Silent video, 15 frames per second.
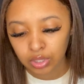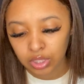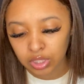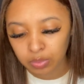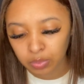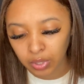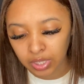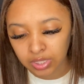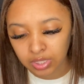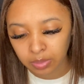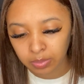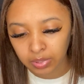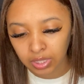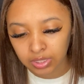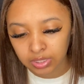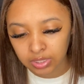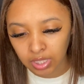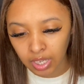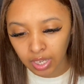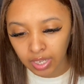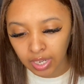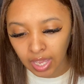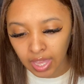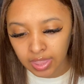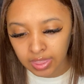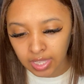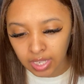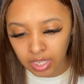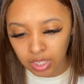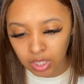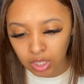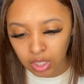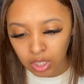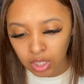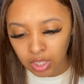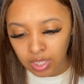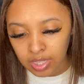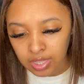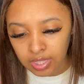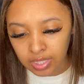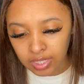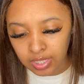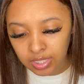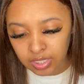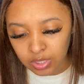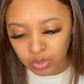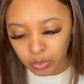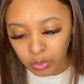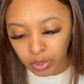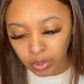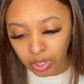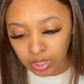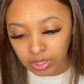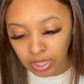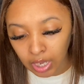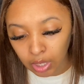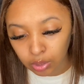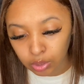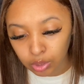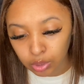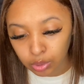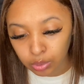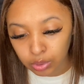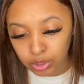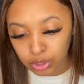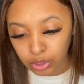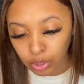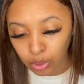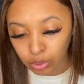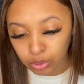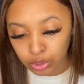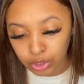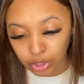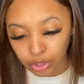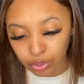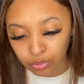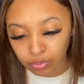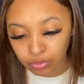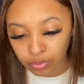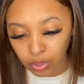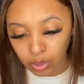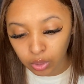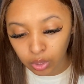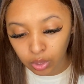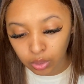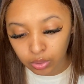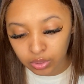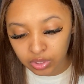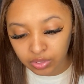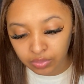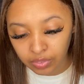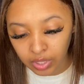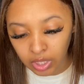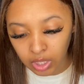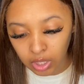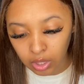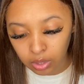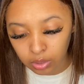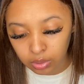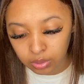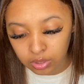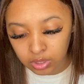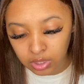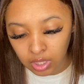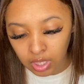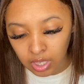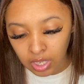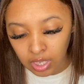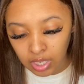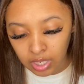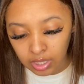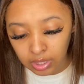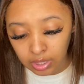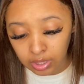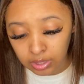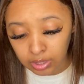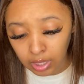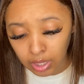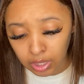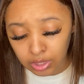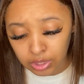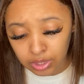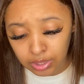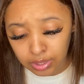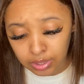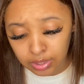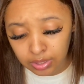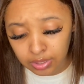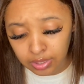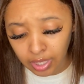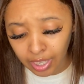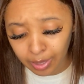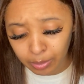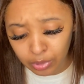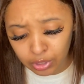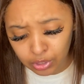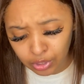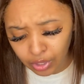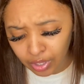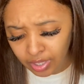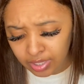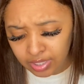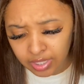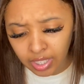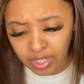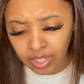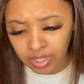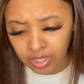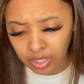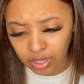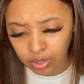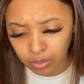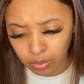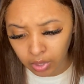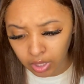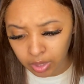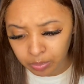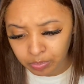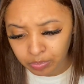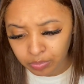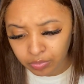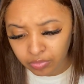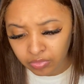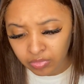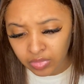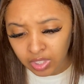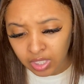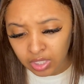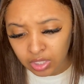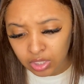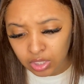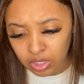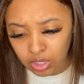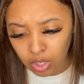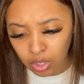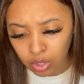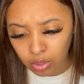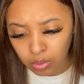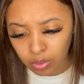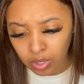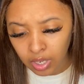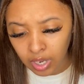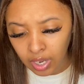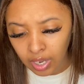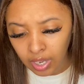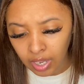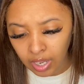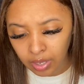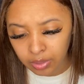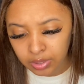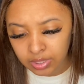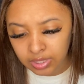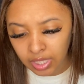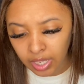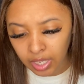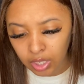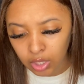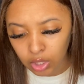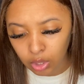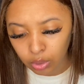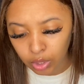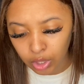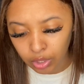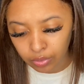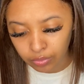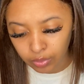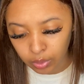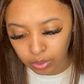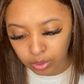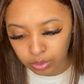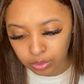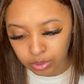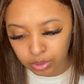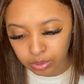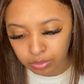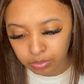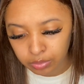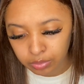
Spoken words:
just press the plus sign, and then this will allow you to go to your photos, videos, collages, camera drawings, anything you want. So I'll say go to your photos.